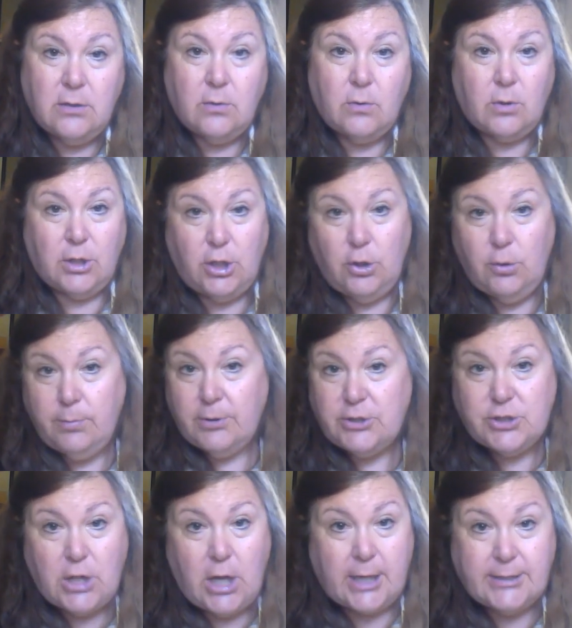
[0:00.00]
or Hubert's
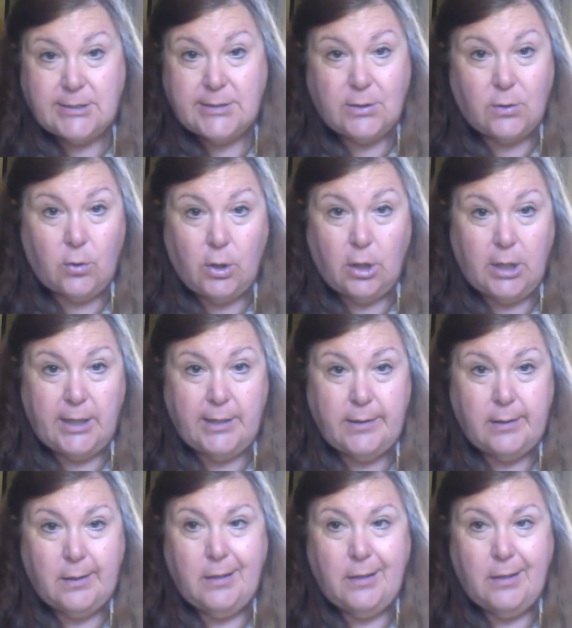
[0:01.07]
not still good.